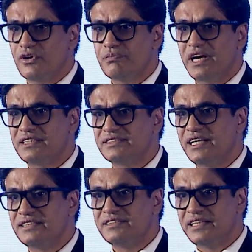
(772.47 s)
matters
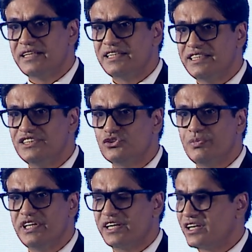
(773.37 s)
that needs to
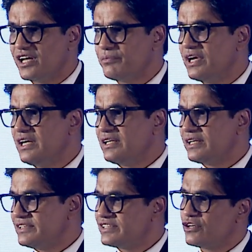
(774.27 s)
be taken up,
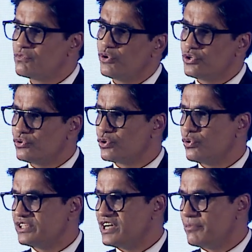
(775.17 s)
instead of going to the
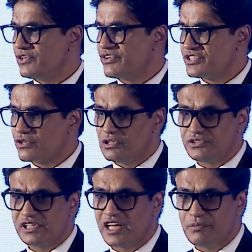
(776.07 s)
court, the arbitration
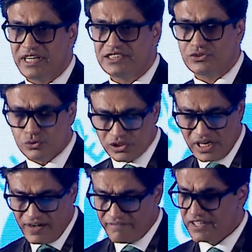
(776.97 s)
council can play its role,
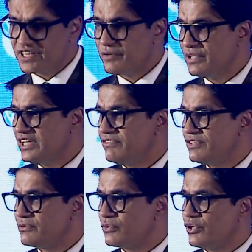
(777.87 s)
which I believe
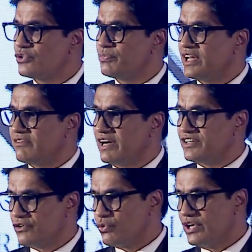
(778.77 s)
is going to play a
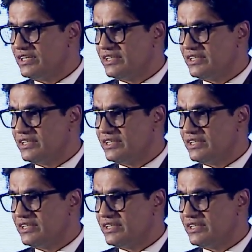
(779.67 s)
vital role in